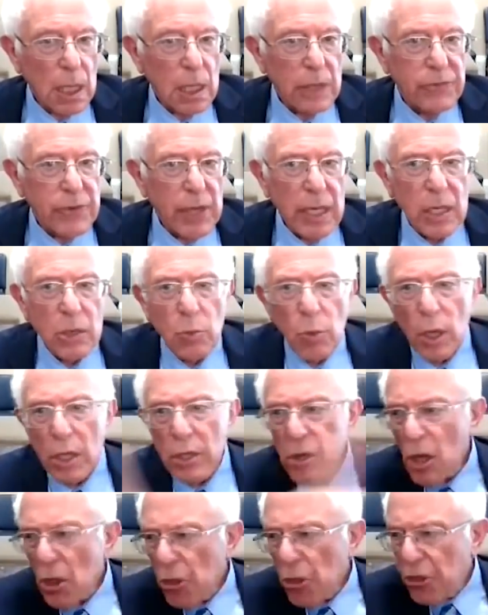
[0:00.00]
And if
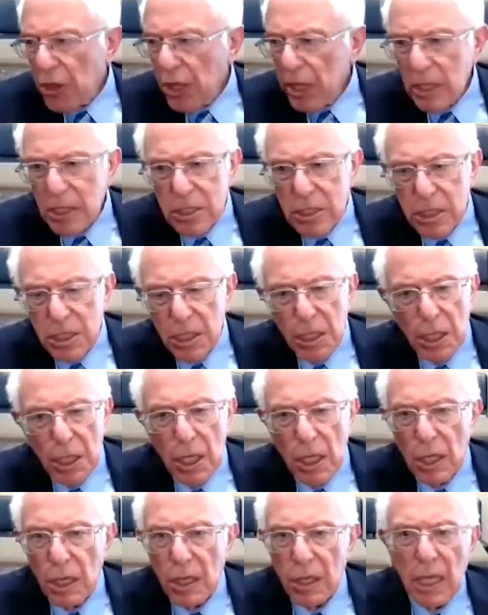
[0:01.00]
anyone thinks
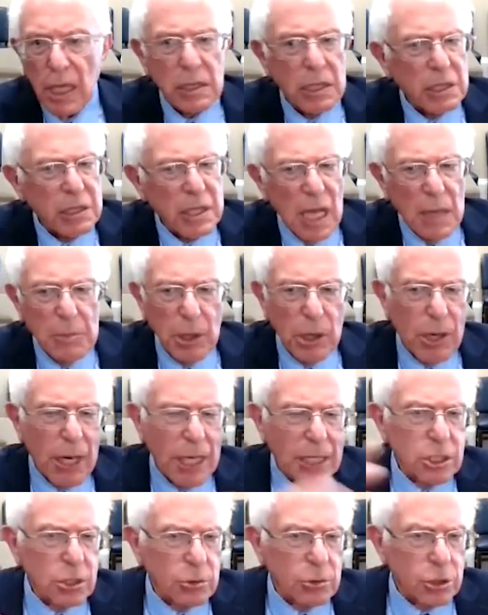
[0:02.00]
that the
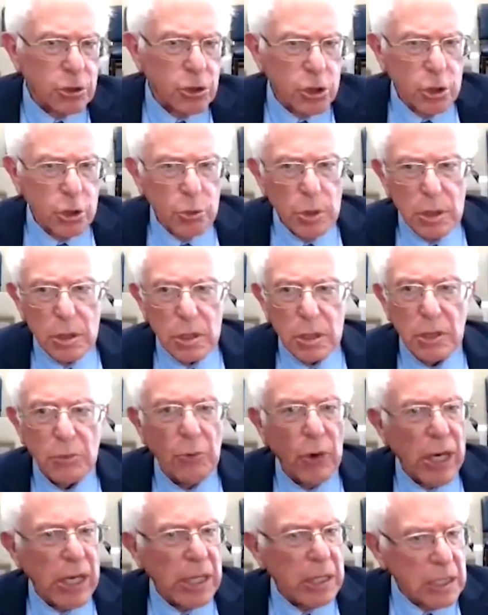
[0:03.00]
Democrats are eschewing to
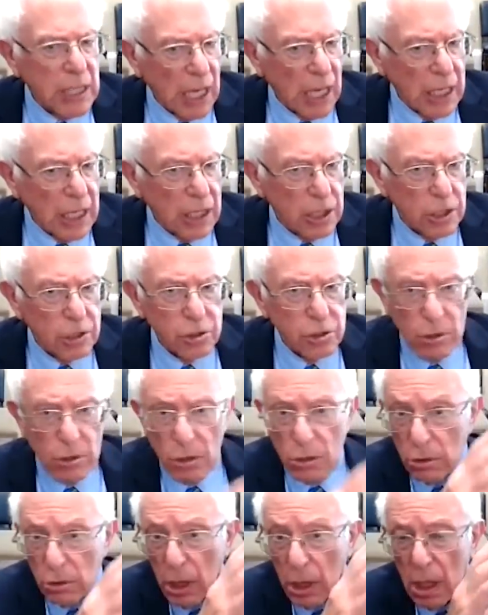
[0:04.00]
retain
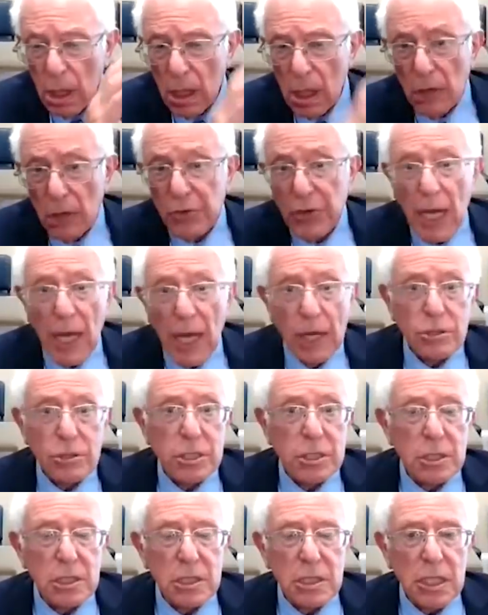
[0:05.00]
control of the
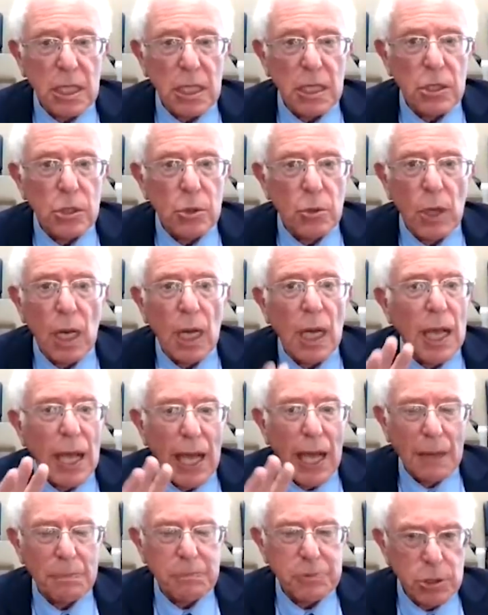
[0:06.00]
House and the Senate, you are
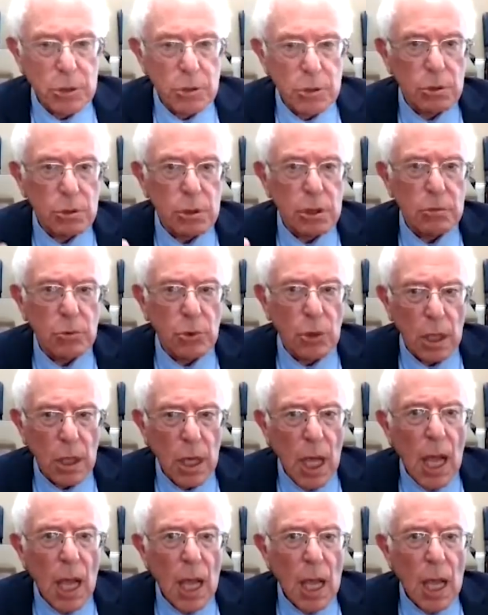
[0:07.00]
absolutely wrong.